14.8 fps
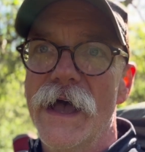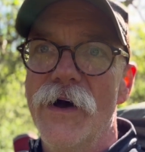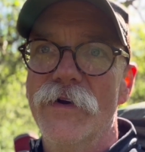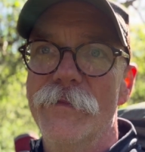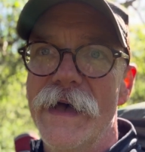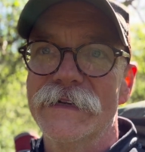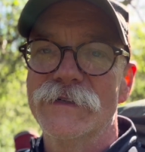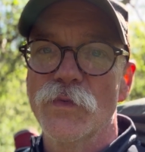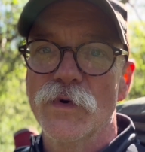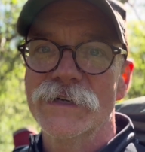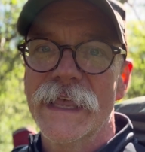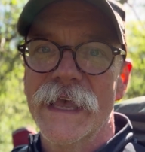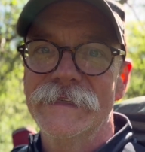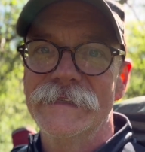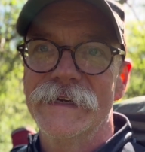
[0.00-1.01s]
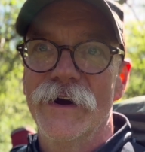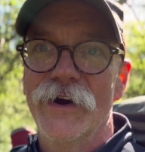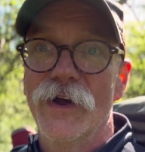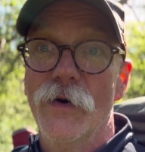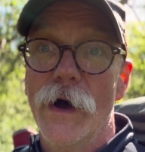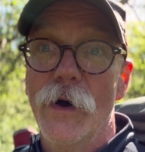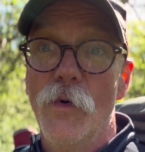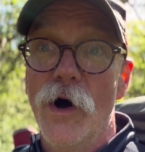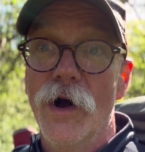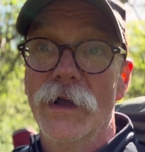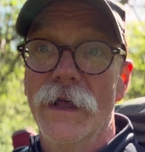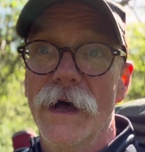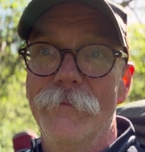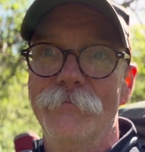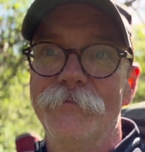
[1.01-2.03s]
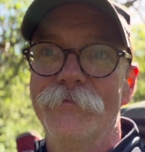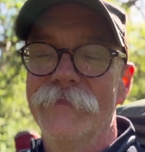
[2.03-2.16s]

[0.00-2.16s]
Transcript: would imagine worst case scenario, I walk up